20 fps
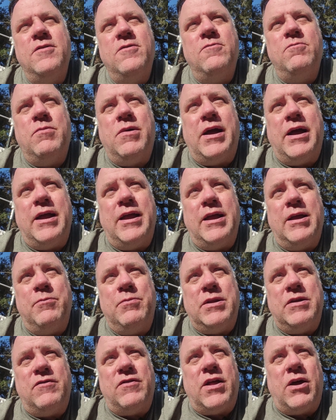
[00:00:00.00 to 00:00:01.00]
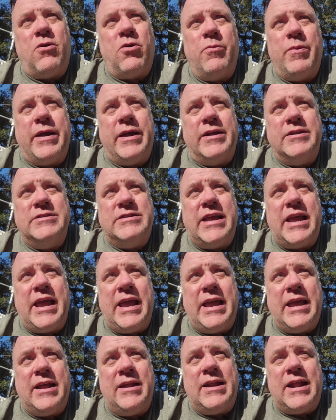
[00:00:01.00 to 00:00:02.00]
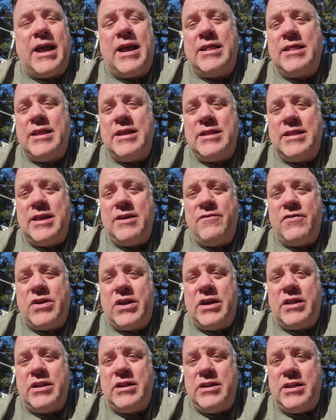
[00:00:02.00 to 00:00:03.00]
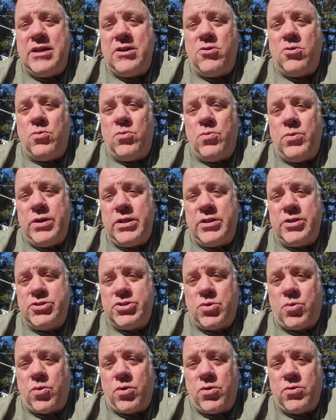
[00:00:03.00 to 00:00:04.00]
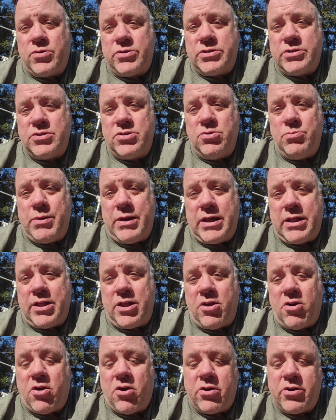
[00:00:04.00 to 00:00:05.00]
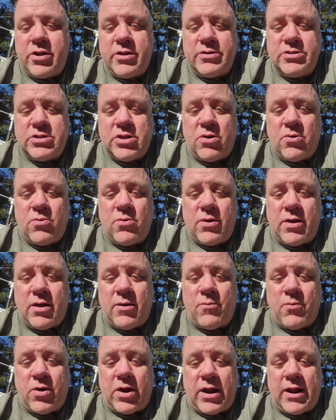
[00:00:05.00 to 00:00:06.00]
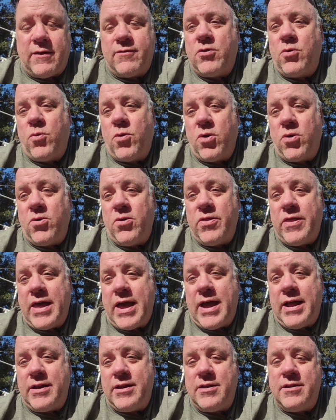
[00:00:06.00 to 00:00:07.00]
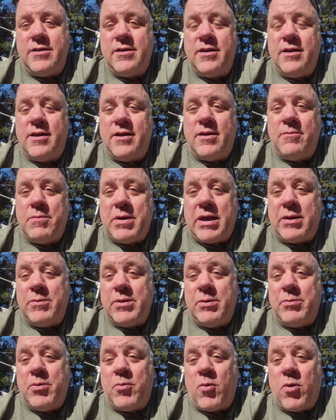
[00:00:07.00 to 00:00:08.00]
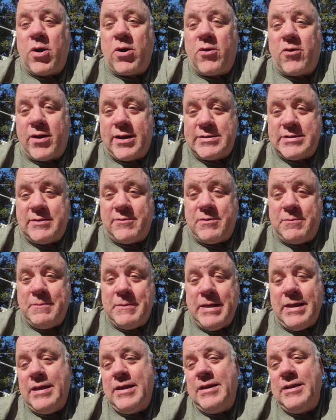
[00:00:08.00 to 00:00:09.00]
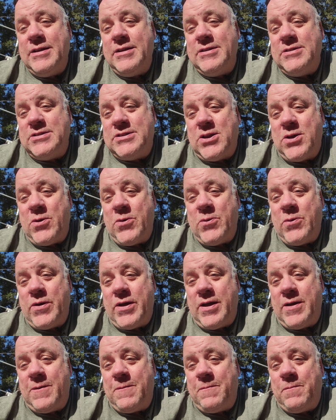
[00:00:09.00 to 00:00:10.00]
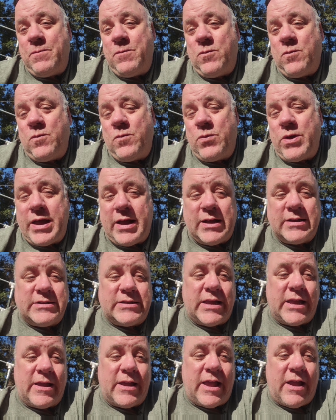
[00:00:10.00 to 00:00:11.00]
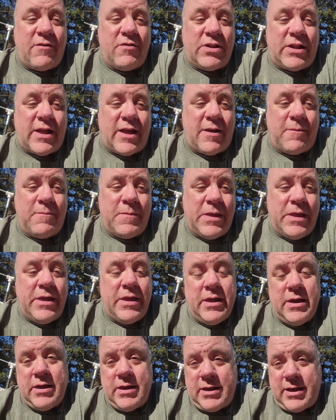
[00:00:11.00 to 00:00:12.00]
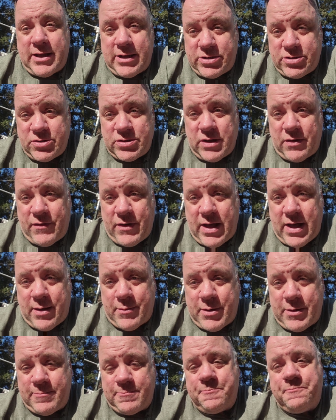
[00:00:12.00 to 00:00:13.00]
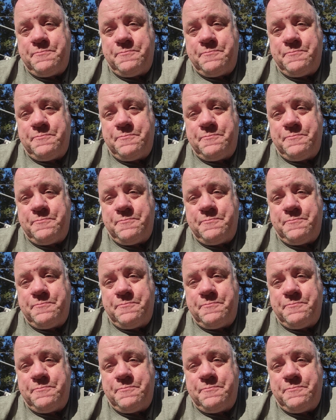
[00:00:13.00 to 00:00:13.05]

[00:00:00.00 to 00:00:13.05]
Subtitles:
my empty flower beds, and I think they've cut a deal with the squirrels to be in the yard. So we're gonna have to work on that, make them a little bit more aggressive. So like I say every time, get yourself a hobby.